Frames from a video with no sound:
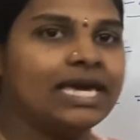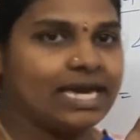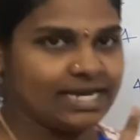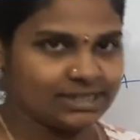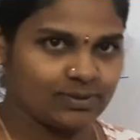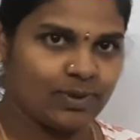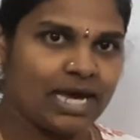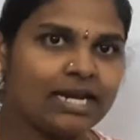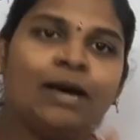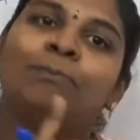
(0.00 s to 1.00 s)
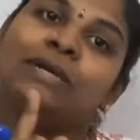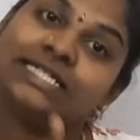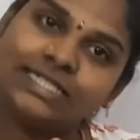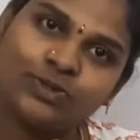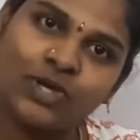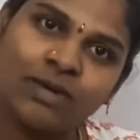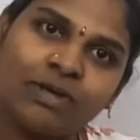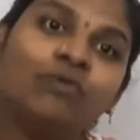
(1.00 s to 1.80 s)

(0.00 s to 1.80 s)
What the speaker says: a square plus 2ab.